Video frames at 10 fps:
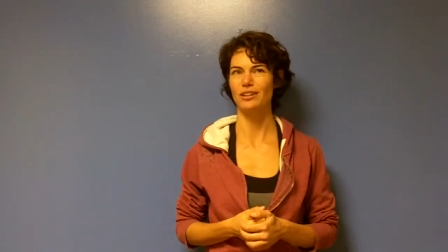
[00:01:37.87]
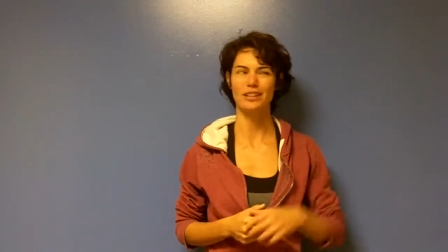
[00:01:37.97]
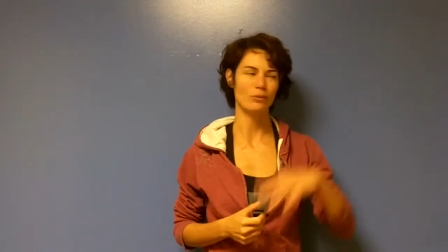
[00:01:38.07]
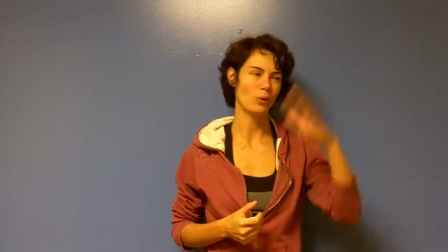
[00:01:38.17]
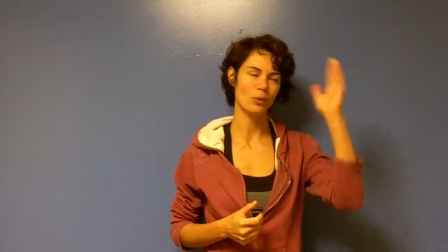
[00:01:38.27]
And
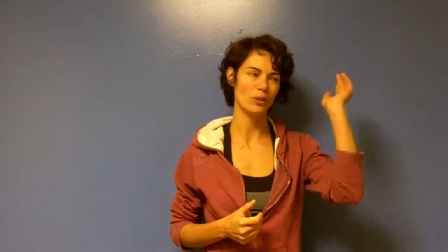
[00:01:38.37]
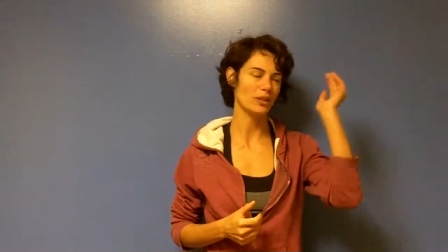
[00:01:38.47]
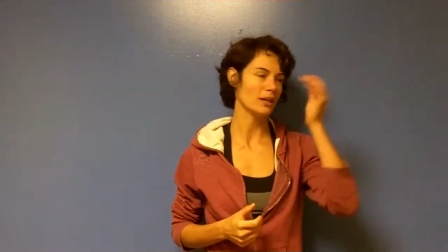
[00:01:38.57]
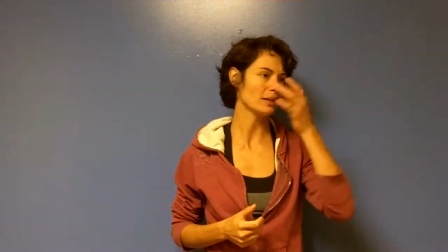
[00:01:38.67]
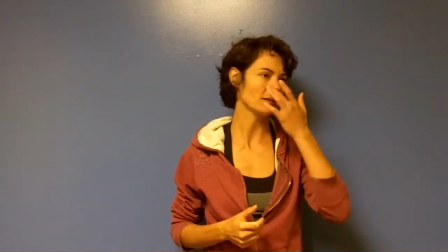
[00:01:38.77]
then, well,
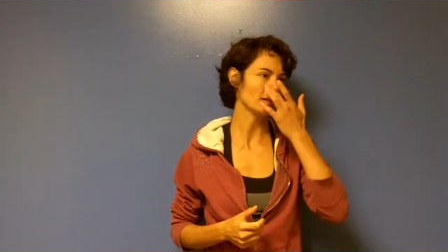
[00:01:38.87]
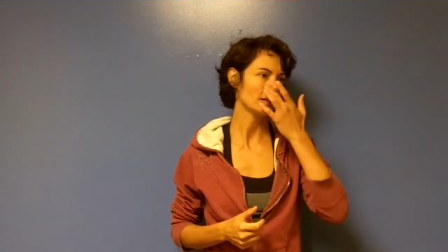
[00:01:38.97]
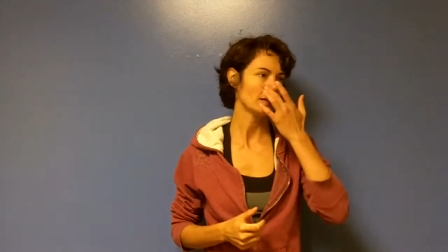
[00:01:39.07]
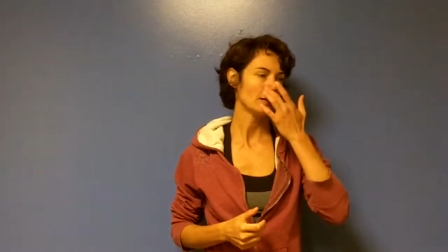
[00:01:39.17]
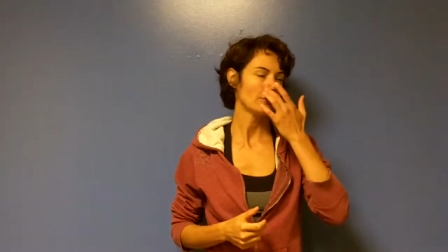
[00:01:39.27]

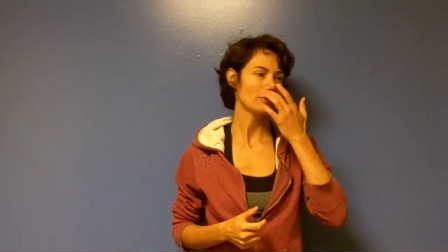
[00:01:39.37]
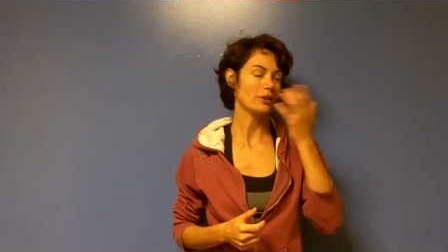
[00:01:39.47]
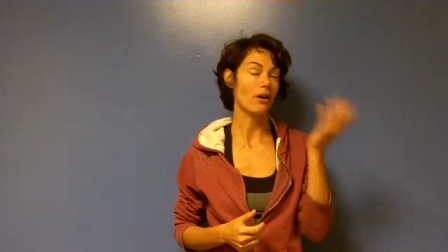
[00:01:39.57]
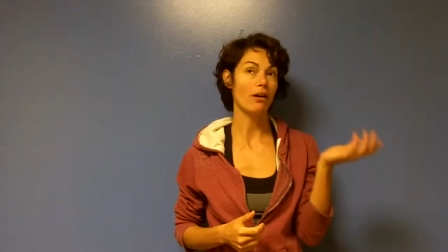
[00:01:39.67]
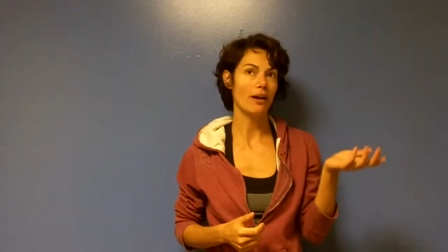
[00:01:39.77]
with
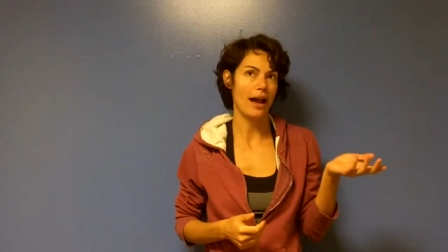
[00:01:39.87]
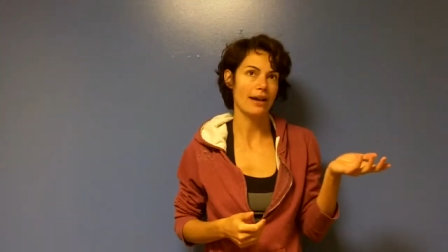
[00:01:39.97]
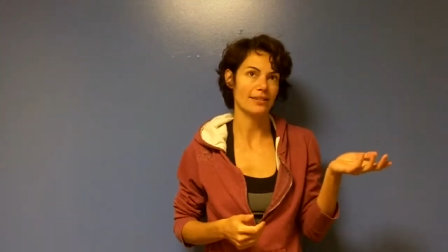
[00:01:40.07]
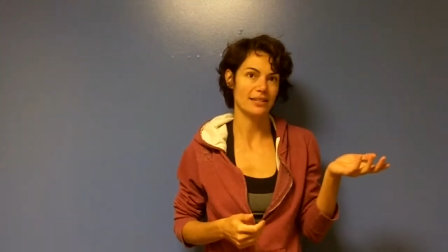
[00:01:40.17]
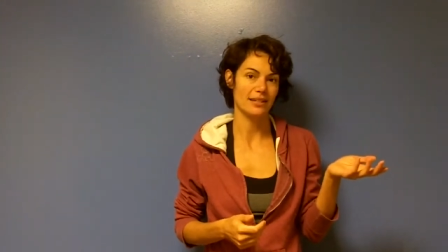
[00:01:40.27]
the car
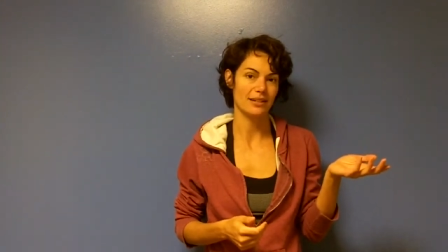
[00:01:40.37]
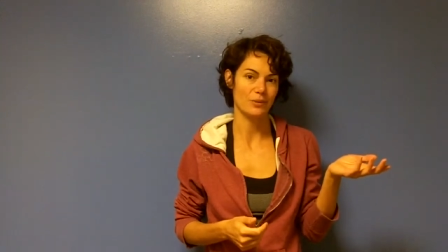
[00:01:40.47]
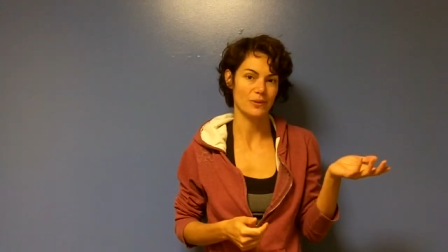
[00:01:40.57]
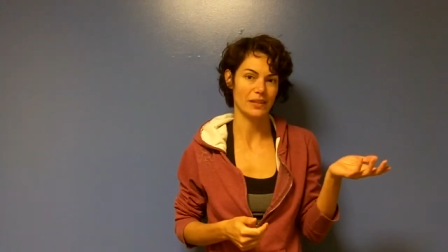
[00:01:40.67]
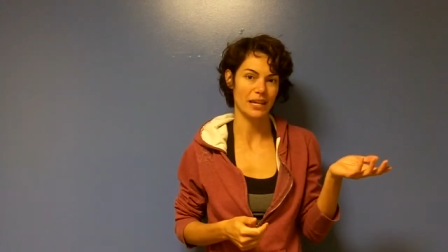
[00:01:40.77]
accident,
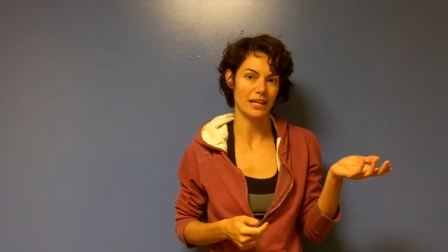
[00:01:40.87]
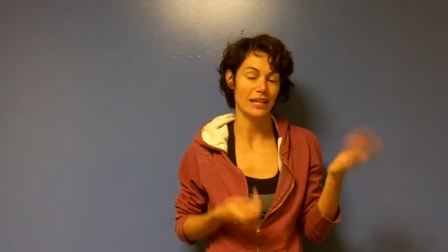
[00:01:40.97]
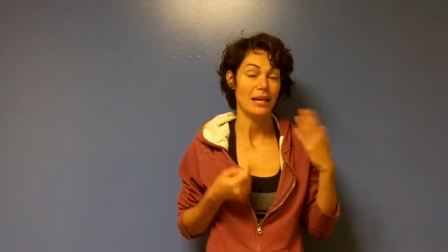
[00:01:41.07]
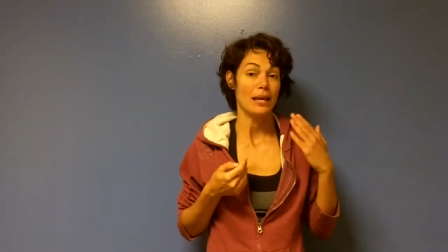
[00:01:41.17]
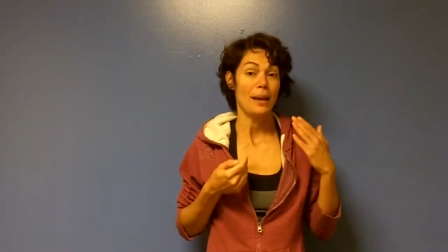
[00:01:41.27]
it was like
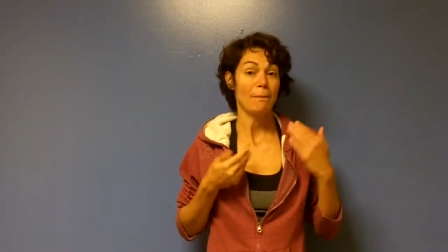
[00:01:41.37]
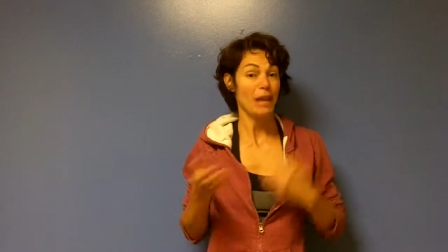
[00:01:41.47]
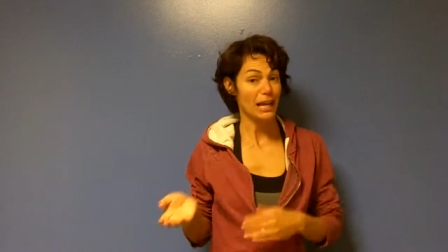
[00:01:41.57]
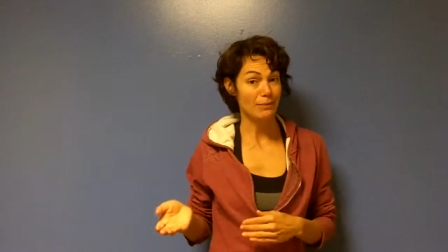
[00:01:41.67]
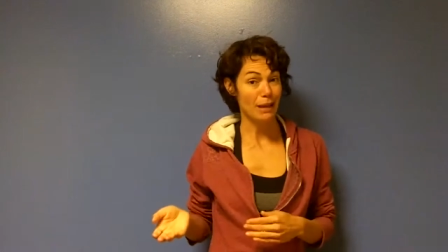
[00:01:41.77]

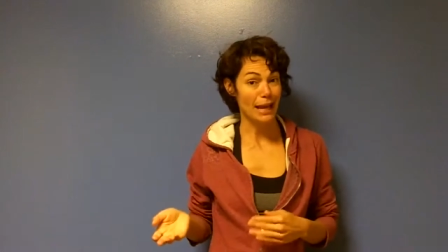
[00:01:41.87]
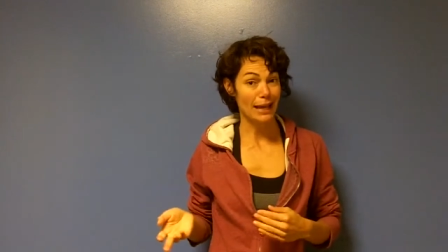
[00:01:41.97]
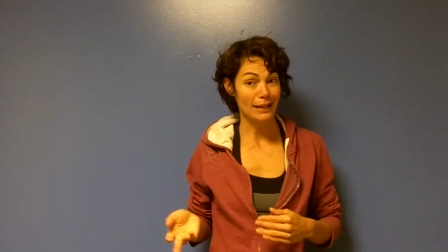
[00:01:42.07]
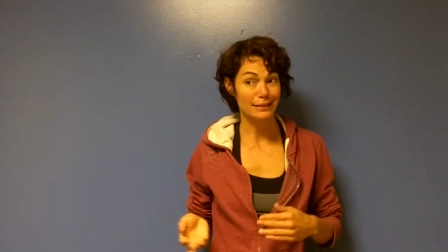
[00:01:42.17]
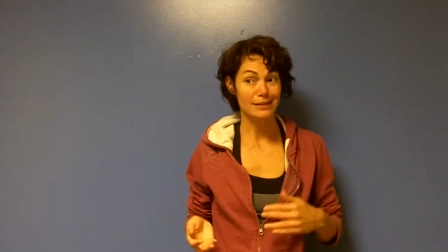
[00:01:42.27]
pain
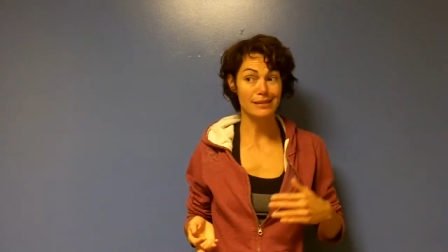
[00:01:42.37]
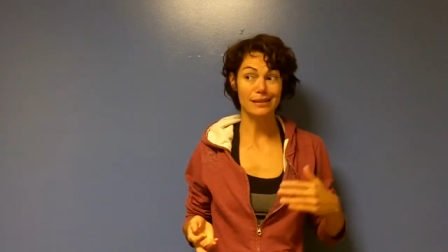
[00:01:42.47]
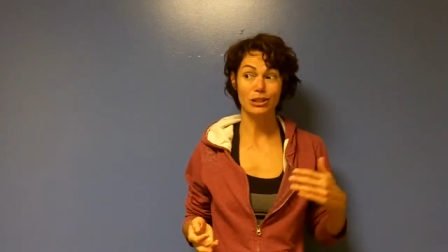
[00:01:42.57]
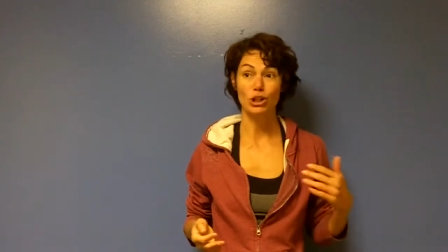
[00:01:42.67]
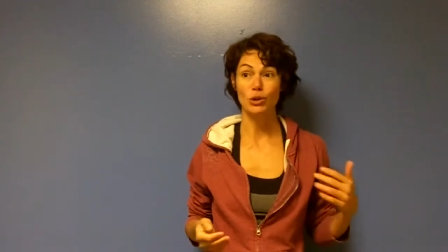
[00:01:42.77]

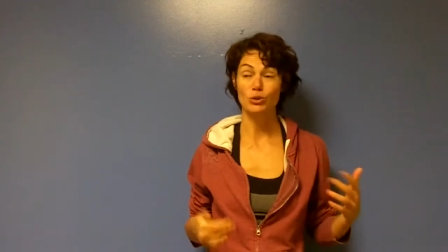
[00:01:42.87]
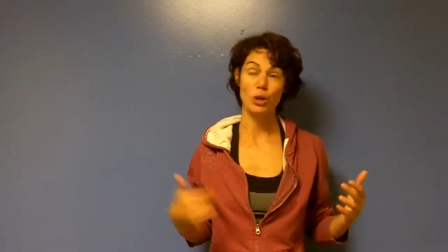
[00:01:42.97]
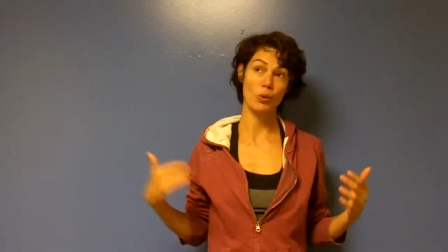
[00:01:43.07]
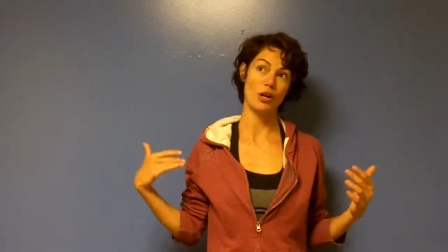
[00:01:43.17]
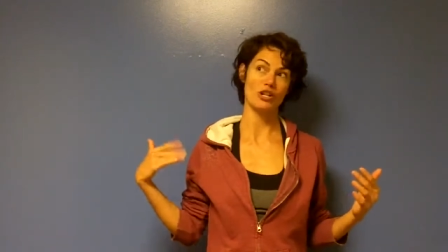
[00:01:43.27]
meds, do
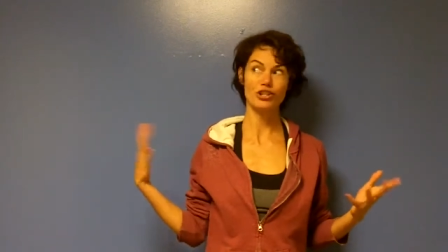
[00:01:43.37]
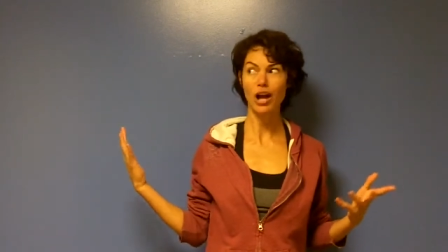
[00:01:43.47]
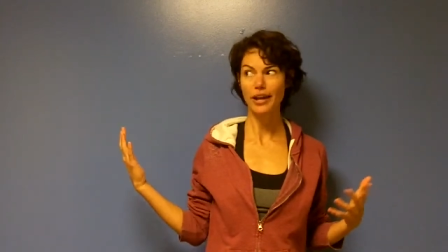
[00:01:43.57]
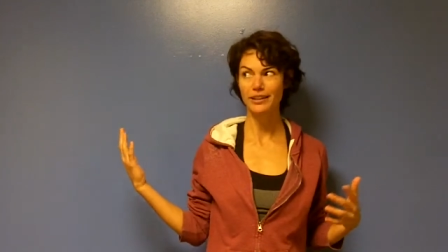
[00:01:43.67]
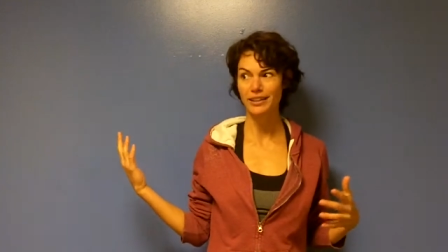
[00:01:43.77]
I want a
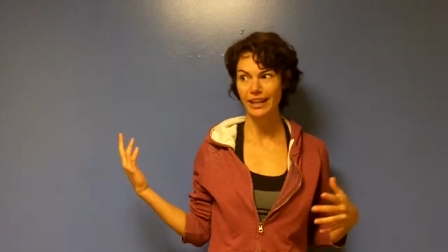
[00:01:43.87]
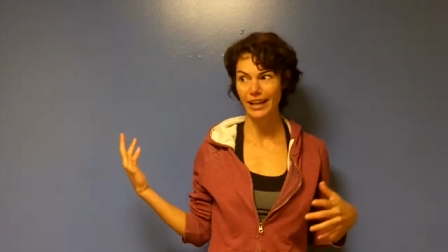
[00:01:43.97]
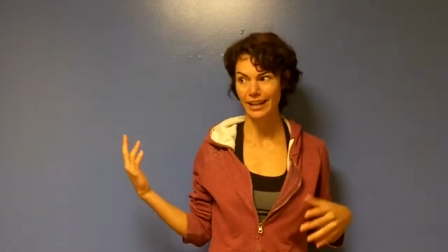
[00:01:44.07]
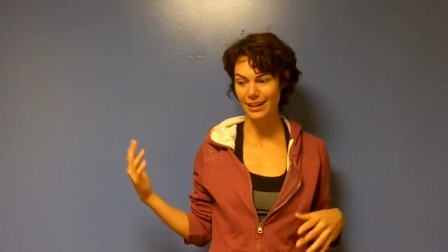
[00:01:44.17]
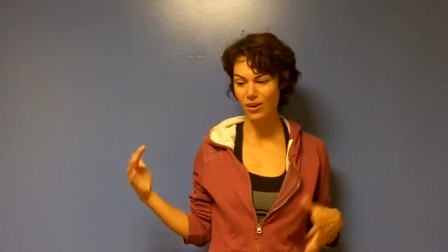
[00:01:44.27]
shot in the
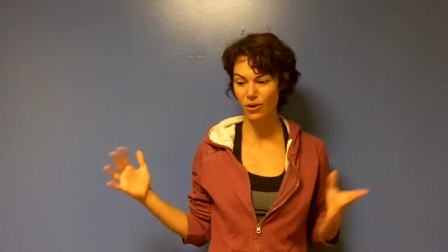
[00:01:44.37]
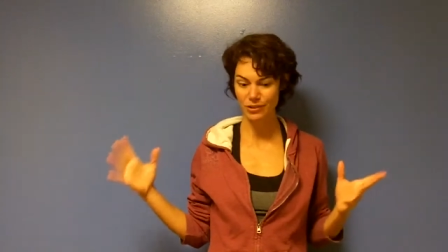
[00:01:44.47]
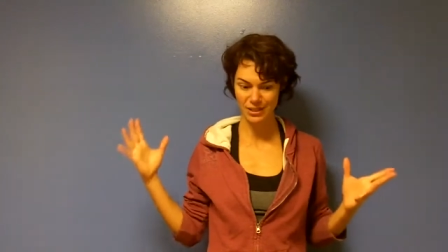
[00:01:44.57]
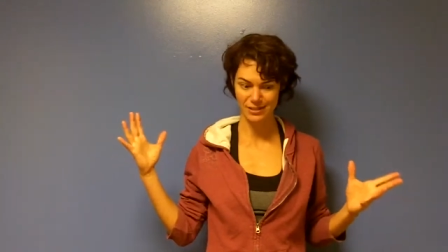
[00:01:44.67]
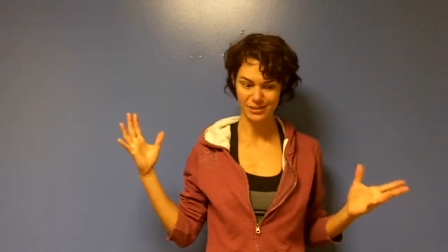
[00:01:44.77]
neck,
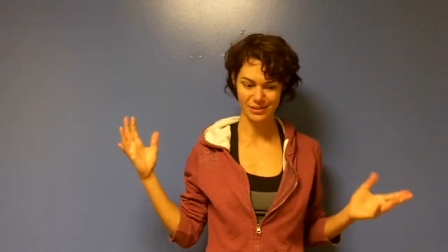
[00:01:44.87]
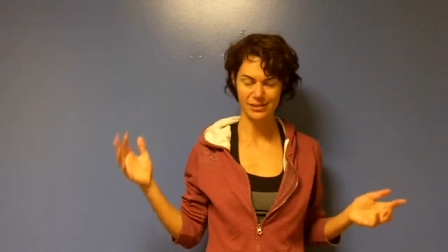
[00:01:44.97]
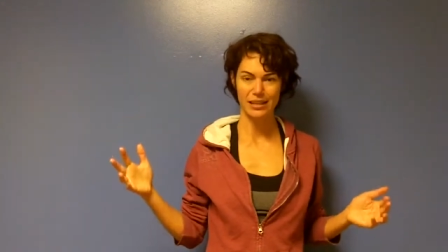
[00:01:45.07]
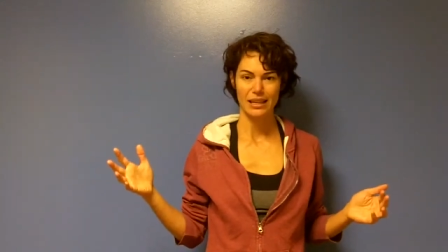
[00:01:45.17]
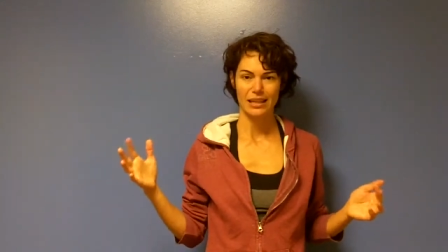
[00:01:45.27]
all these